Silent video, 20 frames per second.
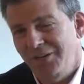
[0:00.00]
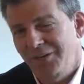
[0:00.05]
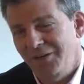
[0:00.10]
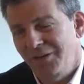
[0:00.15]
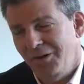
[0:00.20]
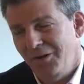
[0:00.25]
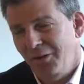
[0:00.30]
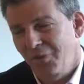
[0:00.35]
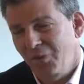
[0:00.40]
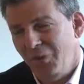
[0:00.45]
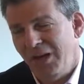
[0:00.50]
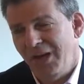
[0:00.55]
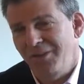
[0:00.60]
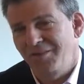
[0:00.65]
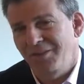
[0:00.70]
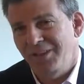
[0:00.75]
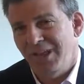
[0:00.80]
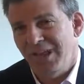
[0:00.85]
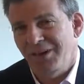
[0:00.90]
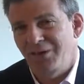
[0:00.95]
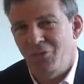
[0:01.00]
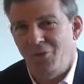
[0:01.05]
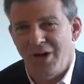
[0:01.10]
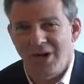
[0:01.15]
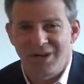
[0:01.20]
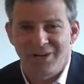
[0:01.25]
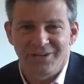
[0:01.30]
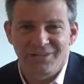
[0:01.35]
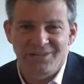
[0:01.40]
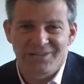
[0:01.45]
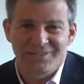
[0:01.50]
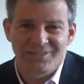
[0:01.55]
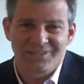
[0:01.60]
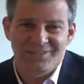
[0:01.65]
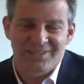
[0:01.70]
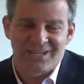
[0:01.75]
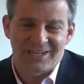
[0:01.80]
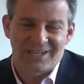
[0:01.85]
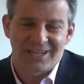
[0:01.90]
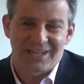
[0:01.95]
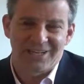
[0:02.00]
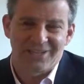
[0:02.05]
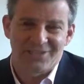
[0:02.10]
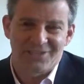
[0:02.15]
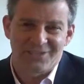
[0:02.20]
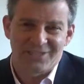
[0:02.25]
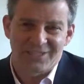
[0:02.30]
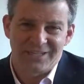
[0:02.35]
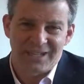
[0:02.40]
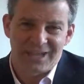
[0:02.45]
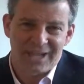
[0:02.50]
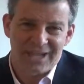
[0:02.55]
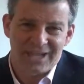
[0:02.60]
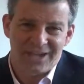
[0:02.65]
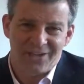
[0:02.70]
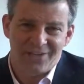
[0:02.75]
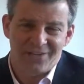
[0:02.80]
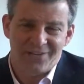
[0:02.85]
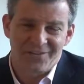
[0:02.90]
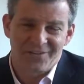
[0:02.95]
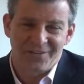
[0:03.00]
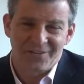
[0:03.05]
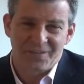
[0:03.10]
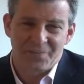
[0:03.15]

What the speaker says: we have a lot of wireless technology now